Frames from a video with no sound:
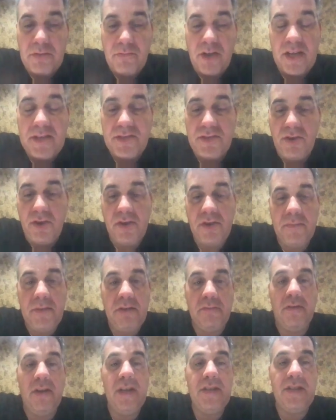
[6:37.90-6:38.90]
rights
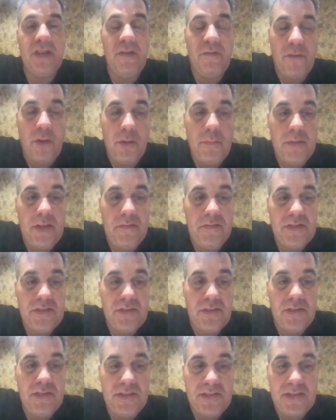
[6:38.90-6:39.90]
argument, right? The affirmative is
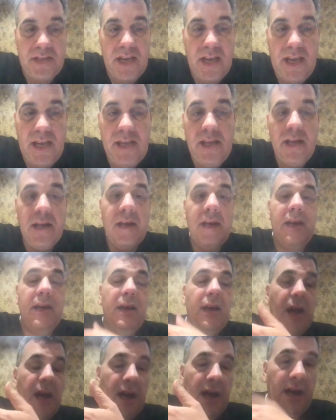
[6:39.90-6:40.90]
going to say
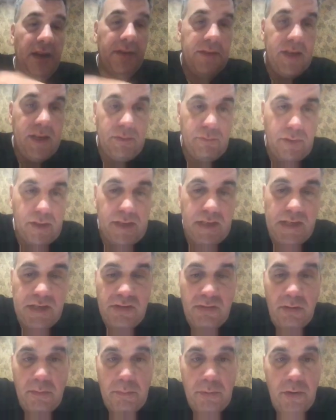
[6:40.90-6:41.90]
that we need
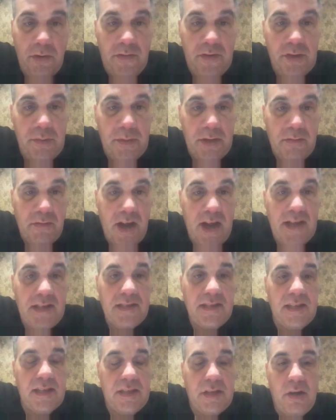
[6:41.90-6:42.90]
to improve human rights,
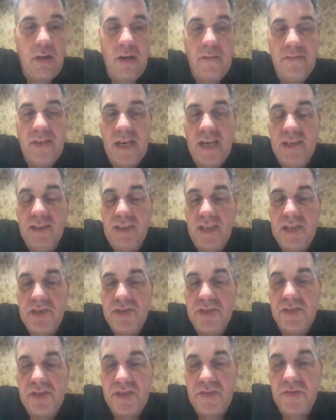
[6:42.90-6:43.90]
that there are
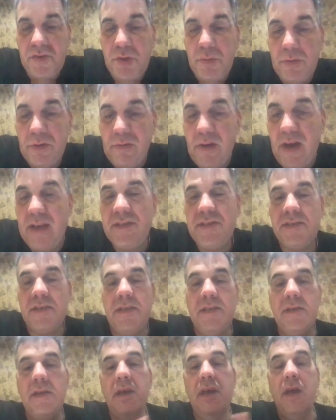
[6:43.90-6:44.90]
violations of human rights,
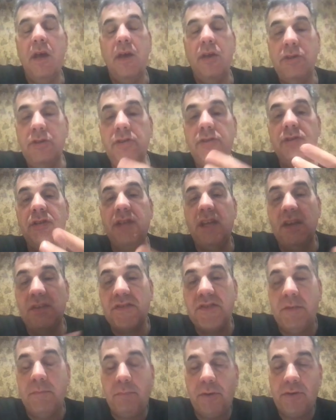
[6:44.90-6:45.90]
and you could give
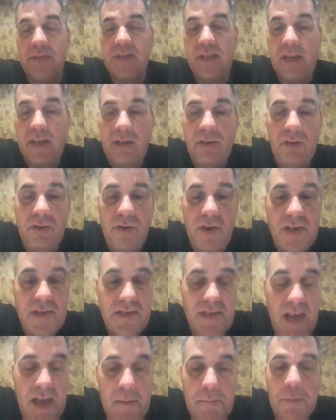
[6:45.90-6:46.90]
some particular
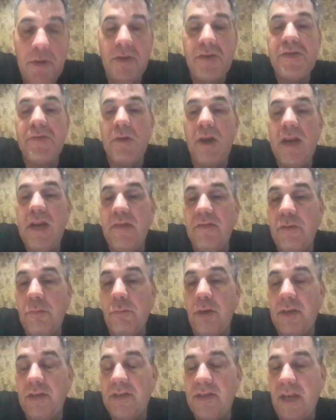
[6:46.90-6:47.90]
examples, right? If you
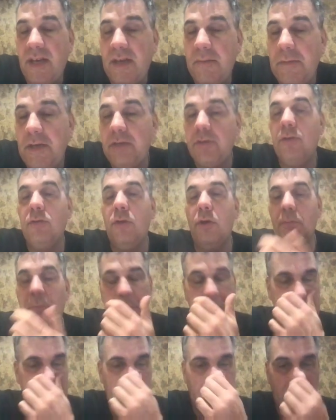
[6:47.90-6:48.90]
want to talk about
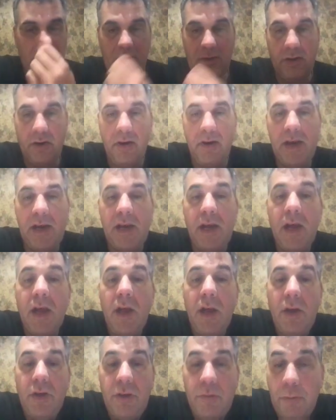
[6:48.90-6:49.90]
globally that are occurring,
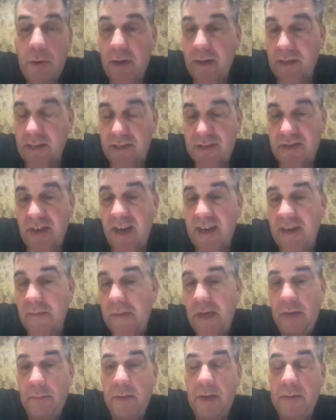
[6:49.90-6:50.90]
you're probably going to talk
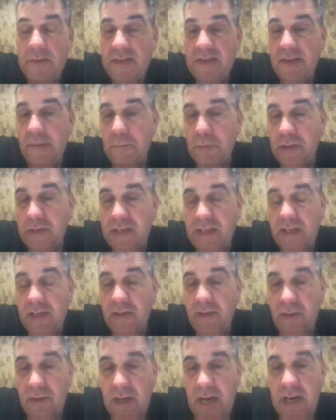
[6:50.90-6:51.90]
about maybe some
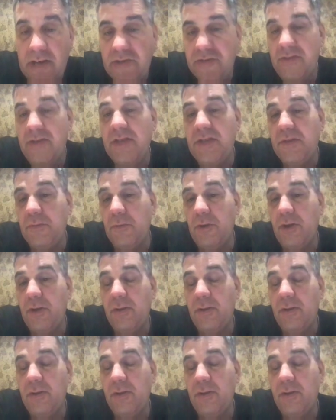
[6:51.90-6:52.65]
particular countries where